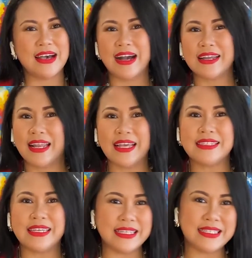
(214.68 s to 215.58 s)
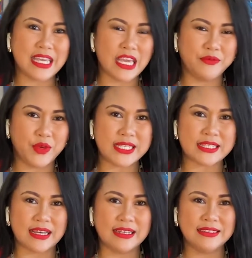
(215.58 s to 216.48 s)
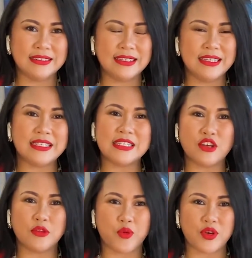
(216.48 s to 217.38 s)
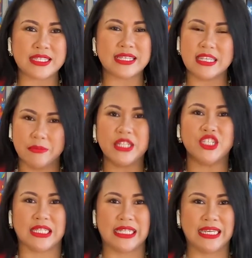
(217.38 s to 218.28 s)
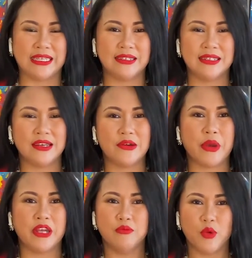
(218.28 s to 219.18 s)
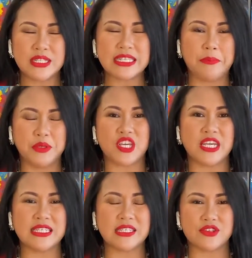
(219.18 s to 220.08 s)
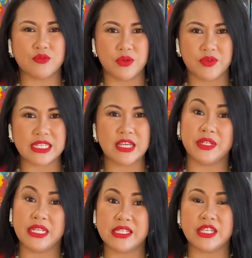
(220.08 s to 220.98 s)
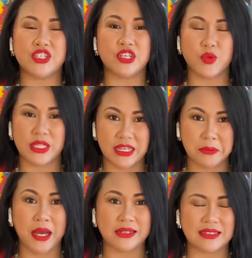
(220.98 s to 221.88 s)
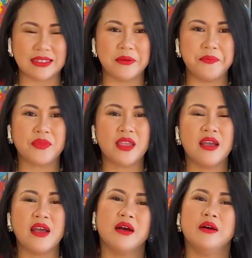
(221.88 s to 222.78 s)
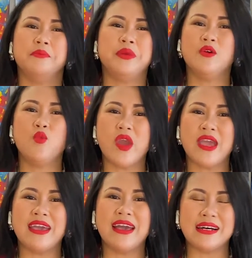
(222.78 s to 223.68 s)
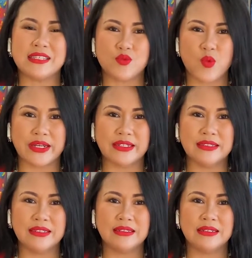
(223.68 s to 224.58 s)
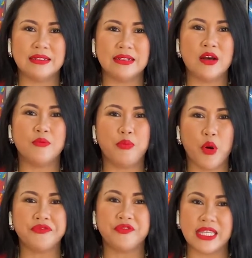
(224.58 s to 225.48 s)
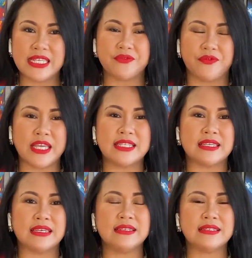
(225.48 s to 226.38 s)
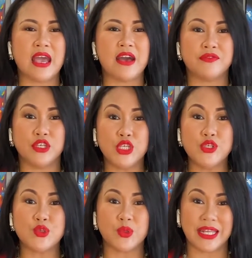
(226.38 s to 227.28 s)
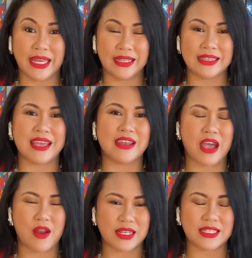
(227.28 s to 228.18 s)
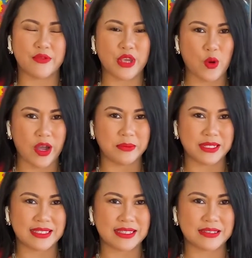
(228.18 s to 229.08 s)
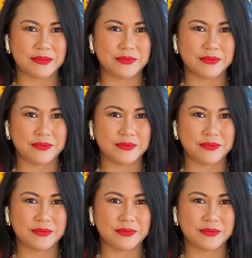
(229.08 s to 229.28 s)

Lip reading: Unlike the ETA visa, it is not processed immediately, but most applications will receive a decision within a month. Be aware as well, both these visas have the usual health and character requirements.